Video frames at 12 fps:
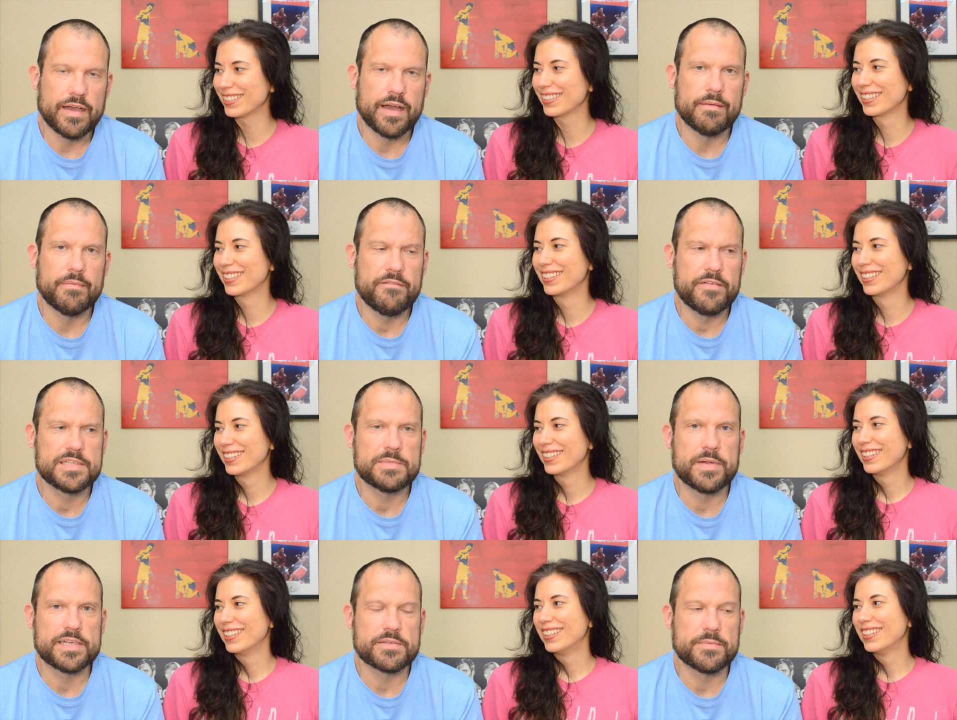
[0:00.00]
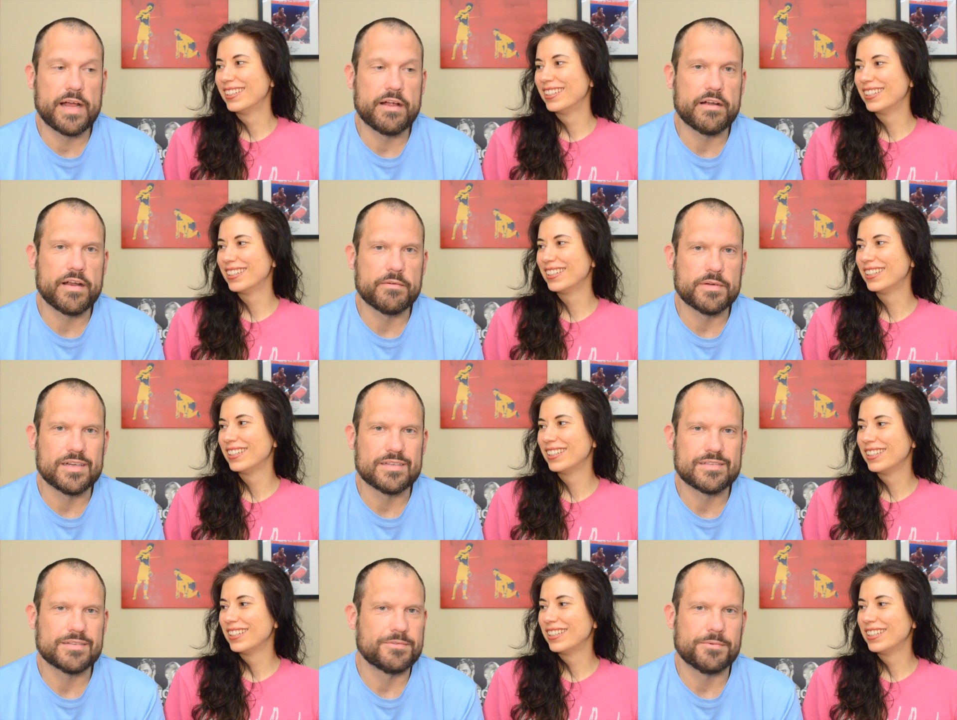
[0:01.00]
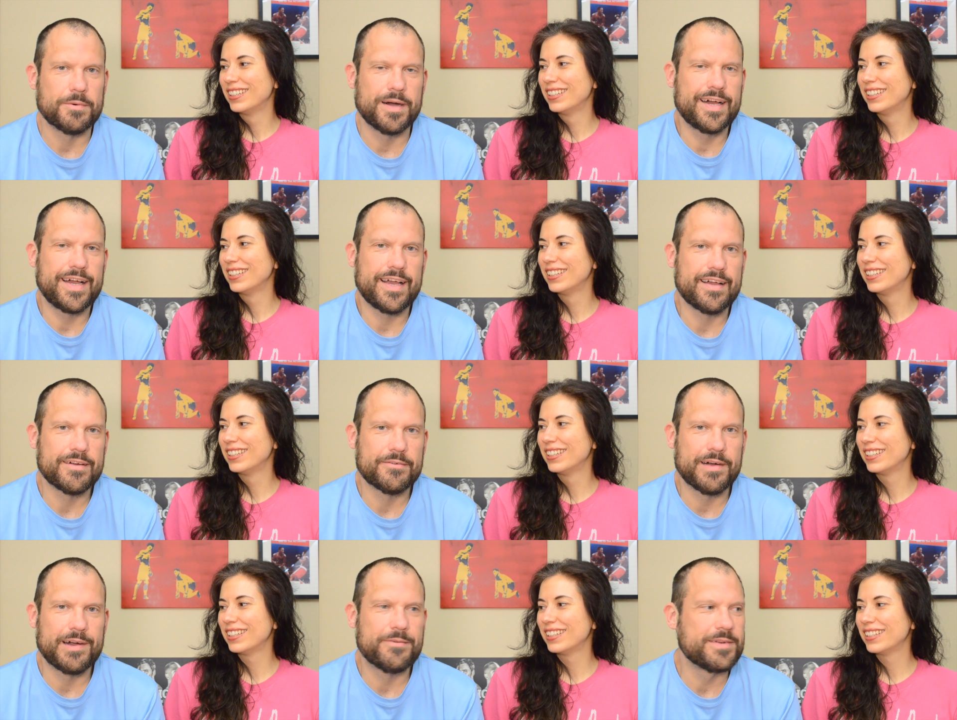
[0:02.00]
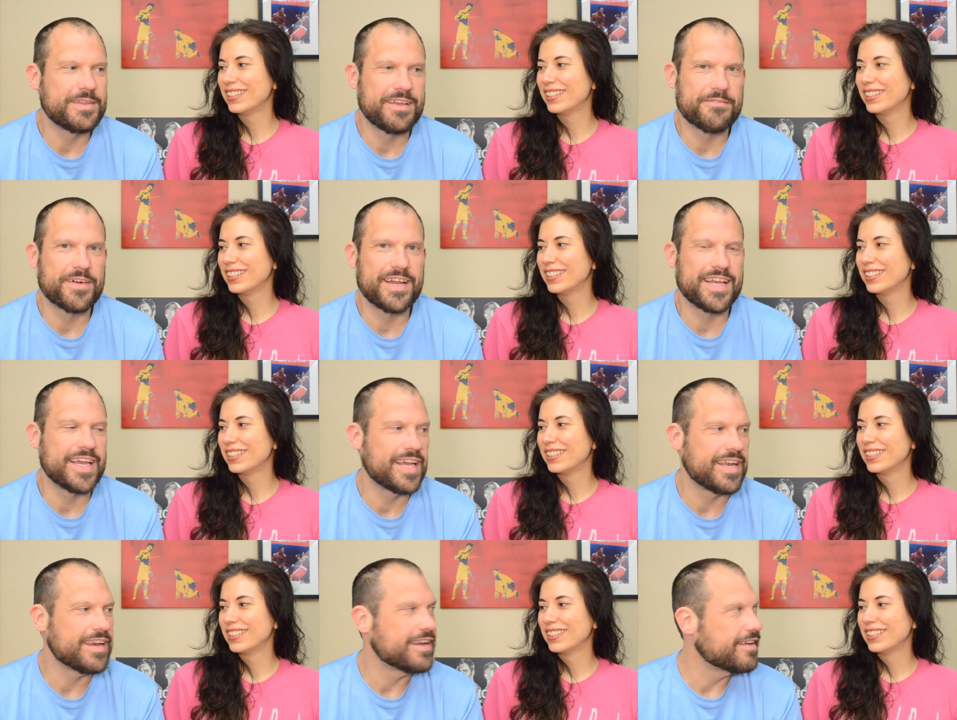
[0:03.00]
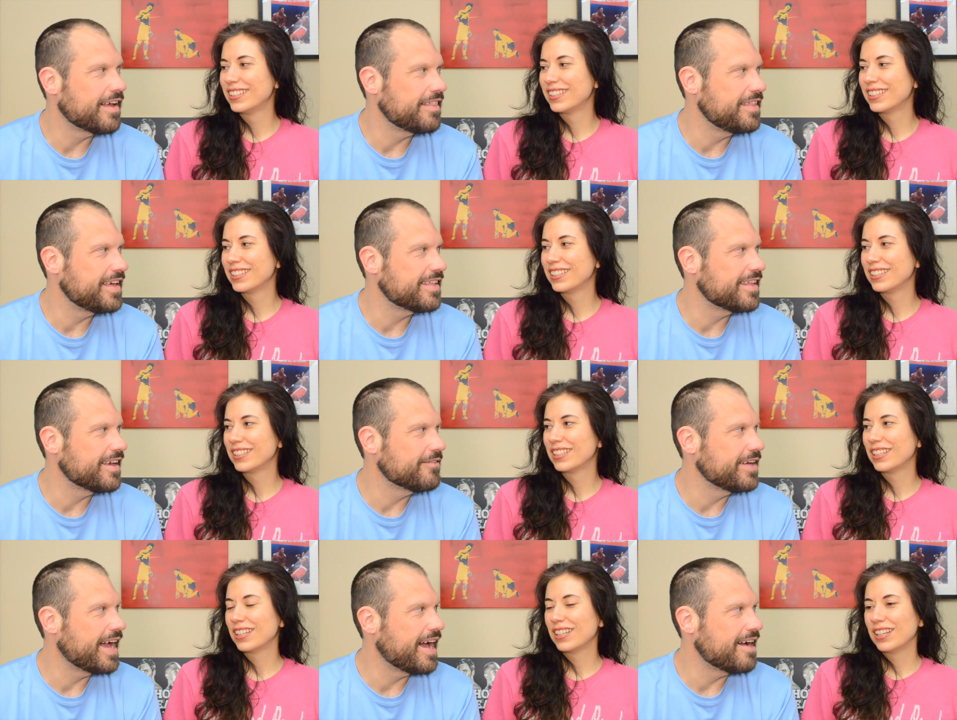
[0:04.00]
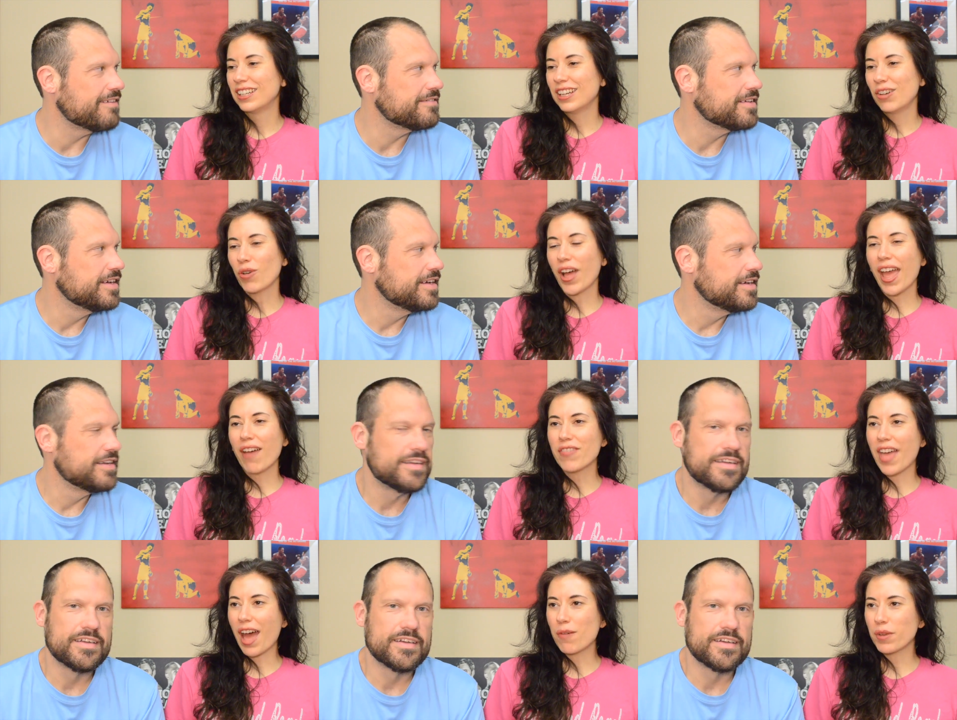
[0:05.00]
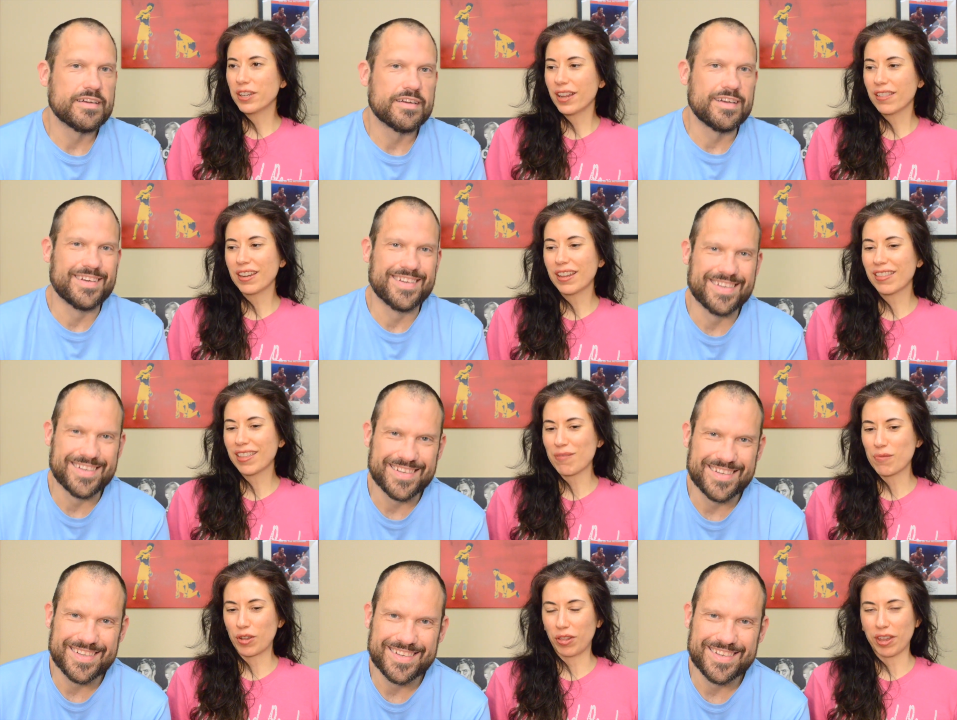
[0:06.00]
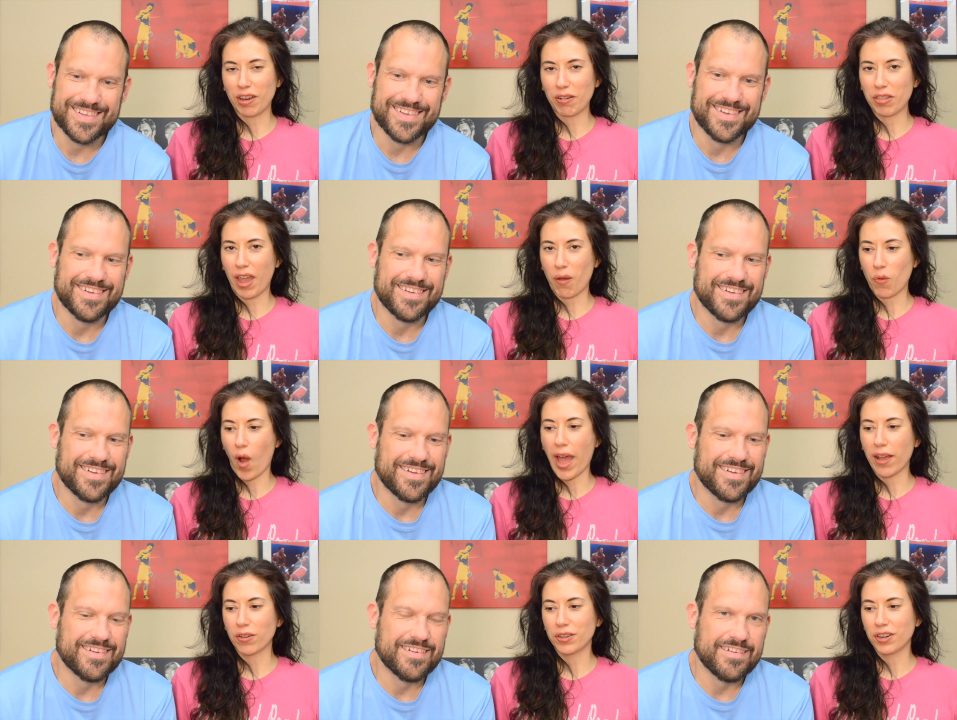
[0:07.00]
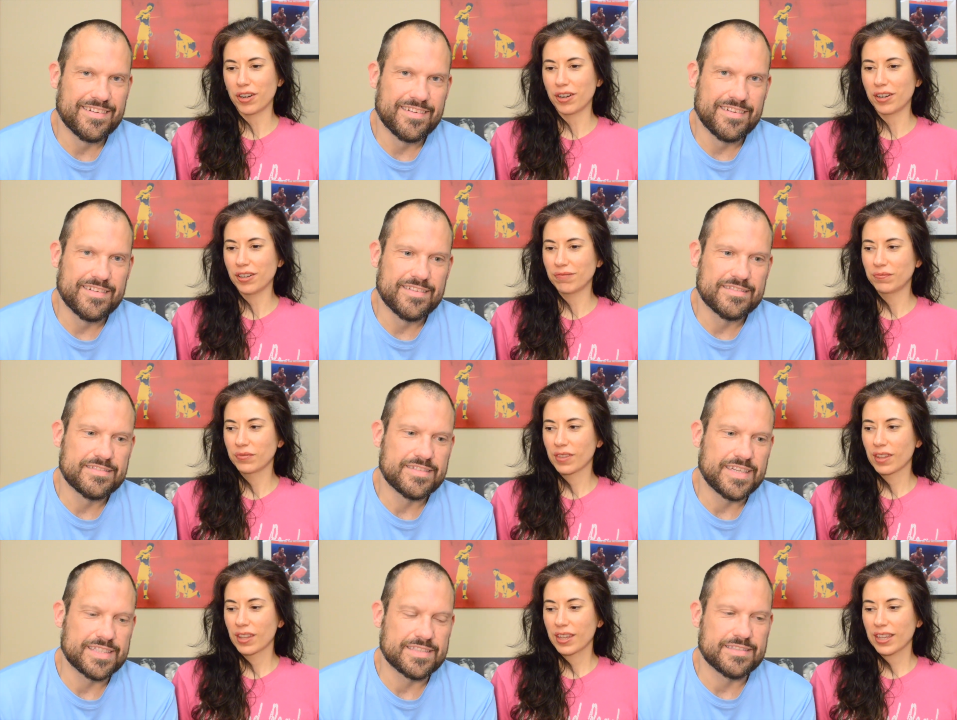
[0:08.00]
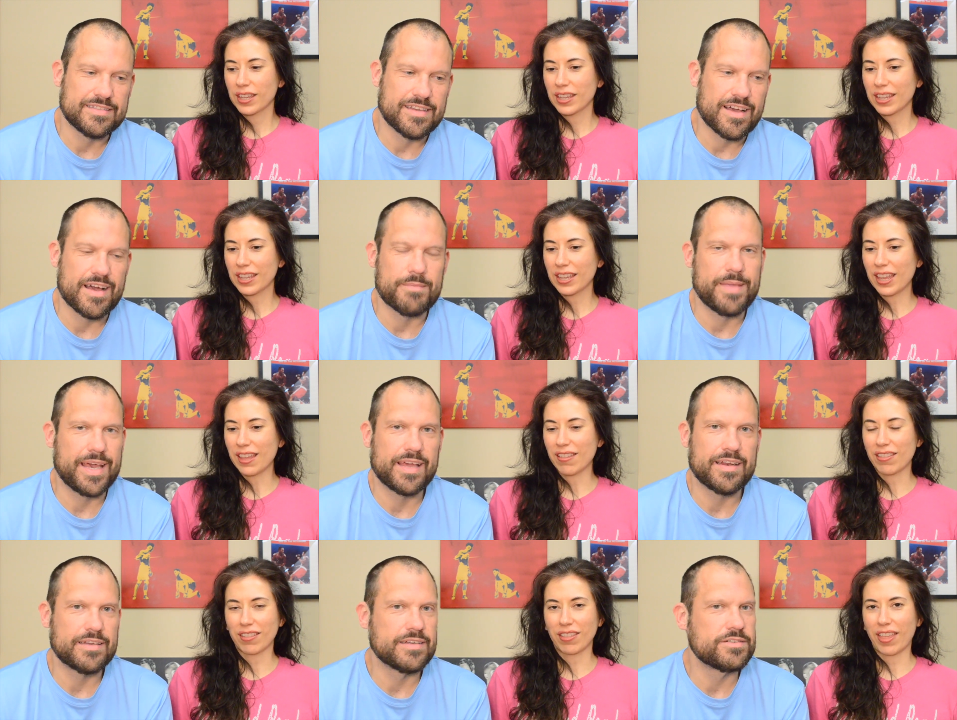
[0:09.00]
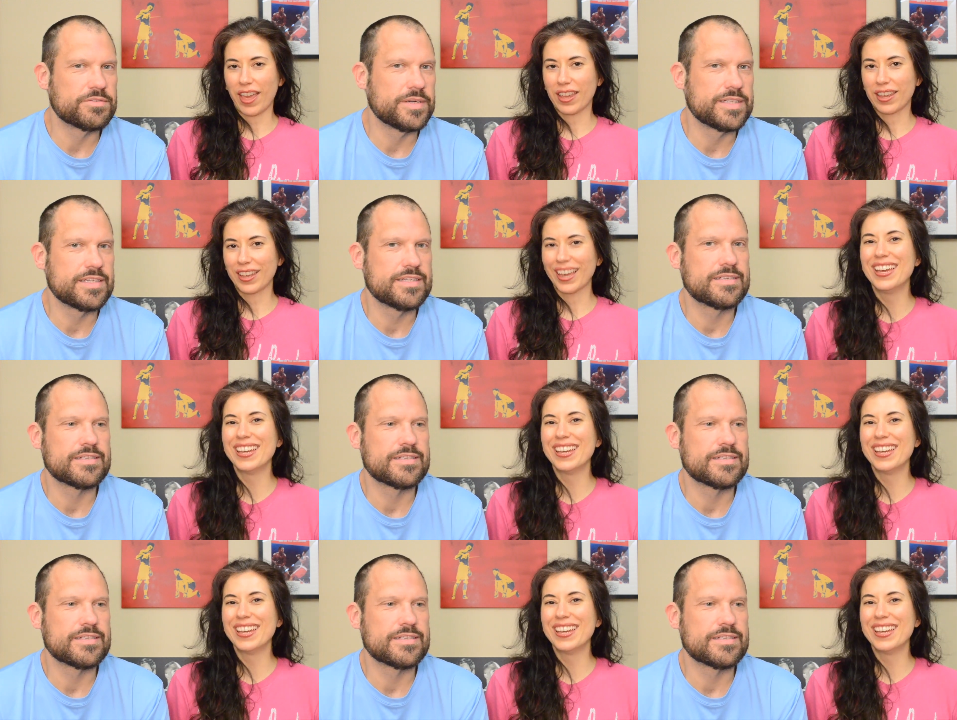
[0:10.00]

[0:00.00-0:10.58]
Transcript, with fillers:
Speaker 1: yeah. My first impression when I heard it was, why? Why would they fight again? I think that we have.
Speaker 2: Well, I have that, but doesn't it seem clear that Wilder
Speaker 1: is not making is good like choices?